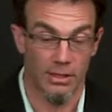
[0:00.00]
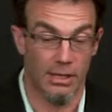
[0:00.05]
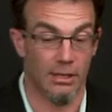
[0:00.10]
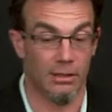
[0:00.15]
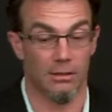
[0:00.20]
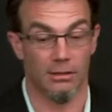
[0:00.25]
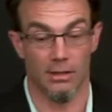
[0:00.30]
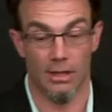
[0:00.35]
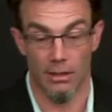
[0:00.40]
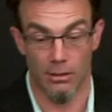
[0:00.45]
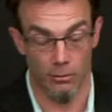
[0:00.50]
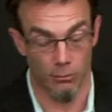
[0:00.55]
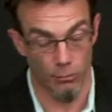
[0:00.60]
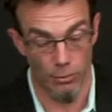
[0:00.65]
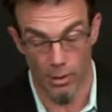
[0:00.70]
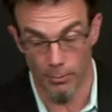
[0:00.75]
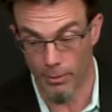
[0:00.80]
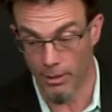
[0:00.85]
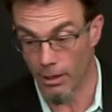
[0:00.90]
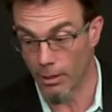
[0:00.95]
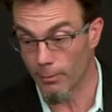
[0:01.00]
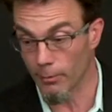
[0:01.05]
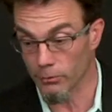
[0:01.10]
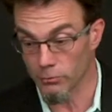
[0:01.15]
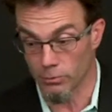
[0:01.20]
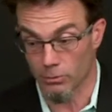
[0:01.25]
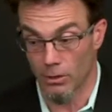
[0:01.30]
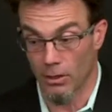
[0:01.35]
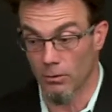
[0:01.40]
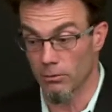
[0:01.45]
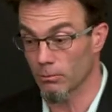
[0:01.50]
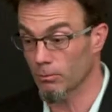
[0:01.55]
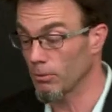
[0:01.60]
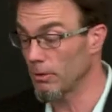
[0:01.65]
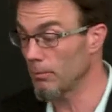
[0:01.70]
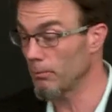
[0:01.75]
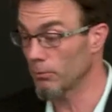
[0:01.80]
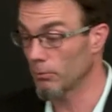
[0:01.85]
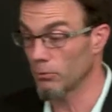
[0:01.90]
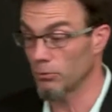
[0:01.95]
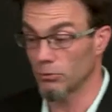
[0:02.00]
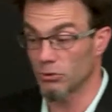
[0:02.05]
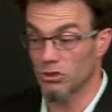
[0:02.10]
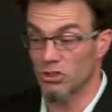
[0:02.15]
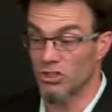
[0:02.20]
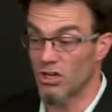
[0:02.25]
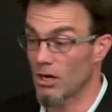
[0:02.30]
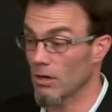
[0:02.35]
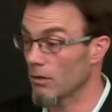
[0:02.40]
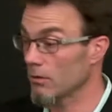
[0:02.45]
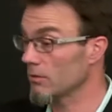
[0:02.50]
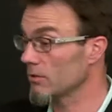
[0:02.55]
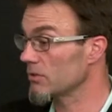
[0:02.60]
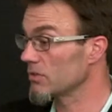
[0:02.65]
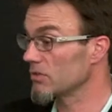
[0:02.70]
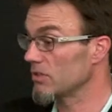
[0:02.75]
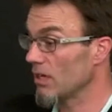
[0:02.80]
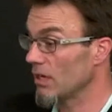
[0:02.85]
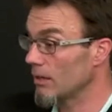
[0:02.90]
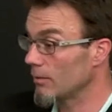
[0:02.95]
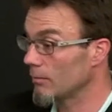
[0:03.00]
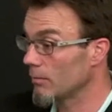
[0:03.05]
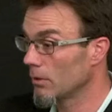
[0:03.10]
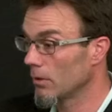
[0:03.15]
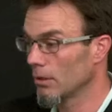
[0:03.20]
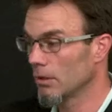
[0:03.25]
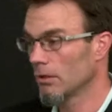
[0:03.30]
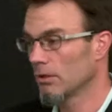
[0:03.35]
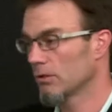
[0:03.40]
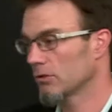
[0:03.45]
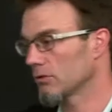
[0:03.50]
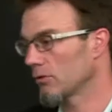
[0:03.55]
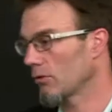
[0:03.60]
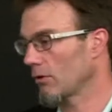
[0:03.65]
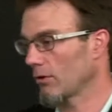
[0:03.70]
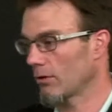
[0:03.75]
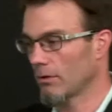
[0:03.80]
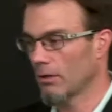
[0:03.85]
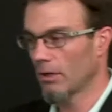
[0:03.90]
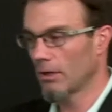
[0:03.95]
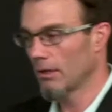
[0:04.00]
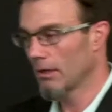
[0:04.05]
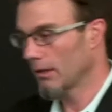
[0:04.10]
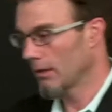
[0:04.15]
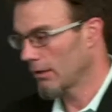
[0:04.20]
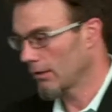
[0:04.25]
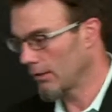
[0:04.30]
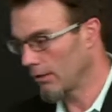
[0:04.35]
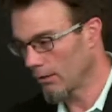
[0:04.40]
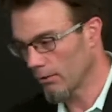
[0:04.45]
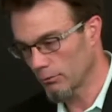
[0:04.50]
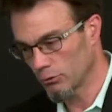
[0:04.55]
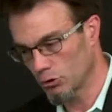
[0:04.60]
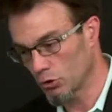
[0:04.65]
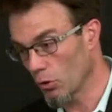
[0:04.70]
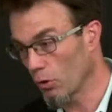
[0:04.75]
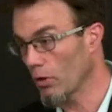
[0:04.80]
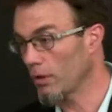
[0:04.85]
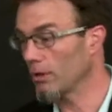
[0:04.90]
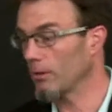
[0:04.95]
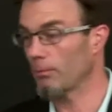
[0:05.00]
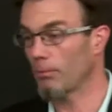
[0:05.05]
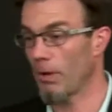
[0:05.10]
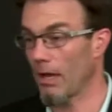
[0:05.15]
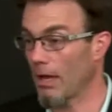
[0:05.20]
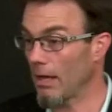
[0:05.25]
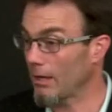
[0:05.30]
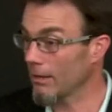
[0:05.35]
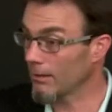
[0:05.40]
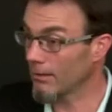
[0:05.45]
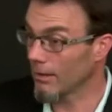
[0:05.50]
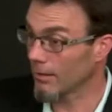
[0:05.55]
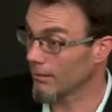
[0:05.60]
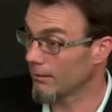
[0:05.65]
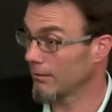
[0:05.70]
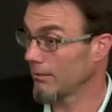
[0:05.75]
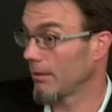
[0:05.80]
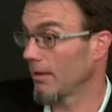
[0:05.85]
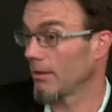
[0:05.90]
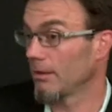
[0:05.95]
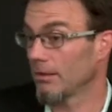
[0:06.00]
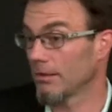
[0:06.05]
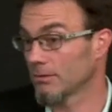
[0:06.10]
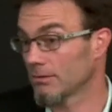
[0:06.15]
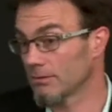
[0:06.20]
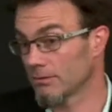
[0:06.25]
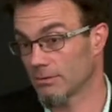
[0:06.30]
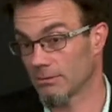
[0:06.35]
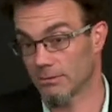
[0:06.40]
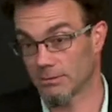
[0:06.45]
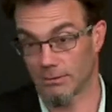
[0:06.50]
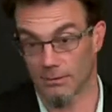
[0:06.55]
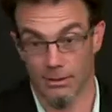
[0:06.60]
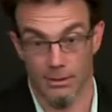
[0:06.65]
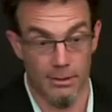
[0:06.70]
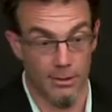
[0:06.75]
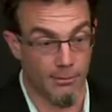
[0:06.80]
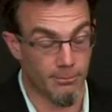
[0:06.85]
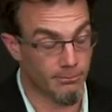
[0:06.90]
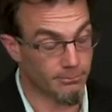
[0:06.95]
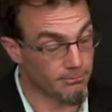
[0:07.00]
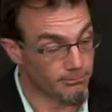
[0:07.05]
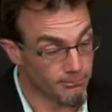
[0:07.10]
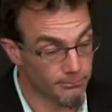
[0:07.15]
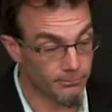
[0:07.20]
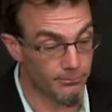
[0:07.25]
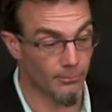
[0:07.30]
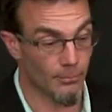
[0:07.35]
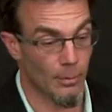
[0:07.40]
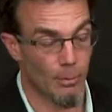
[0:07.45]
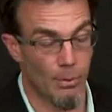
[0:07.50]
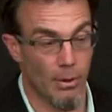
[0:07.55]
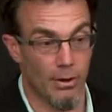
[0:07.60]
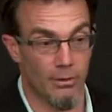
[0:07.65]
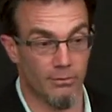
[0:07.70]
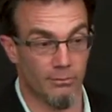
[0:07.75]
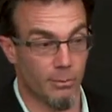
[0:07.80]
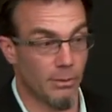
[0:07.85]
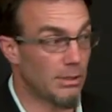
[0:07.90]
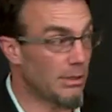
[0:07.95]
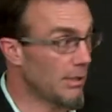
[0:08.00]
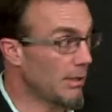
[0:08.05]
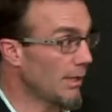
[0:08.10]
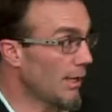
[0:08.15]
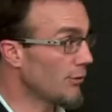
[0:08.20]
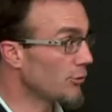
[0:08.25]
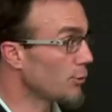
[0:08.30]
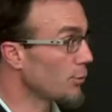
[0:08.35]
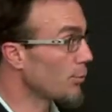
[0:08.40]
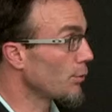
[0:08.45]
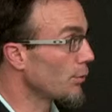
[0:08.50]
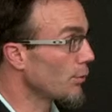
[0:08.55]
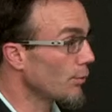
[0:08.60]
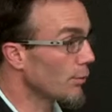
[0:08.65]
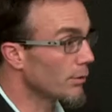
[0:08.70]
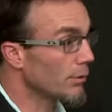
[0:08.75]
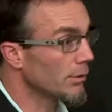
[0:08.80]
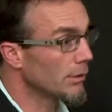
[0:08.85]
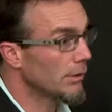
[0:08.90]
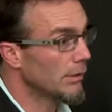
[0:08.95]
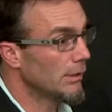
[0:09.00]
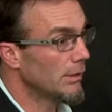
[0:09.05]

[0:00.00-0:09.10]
They, they can rub elbows with other people who share the same sort of you know, joy and pain that, that is um, part of being an entrepreneur.